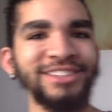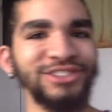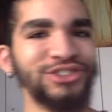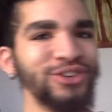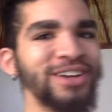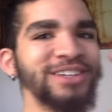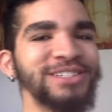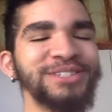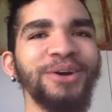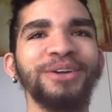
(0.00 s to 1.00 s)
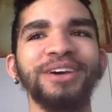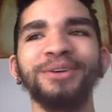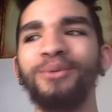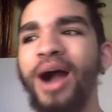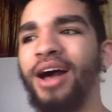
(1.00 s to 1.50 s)
drink a
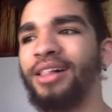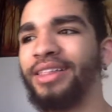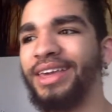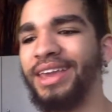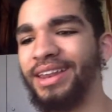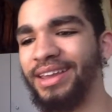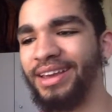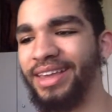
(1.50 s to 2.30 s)
soda while eating a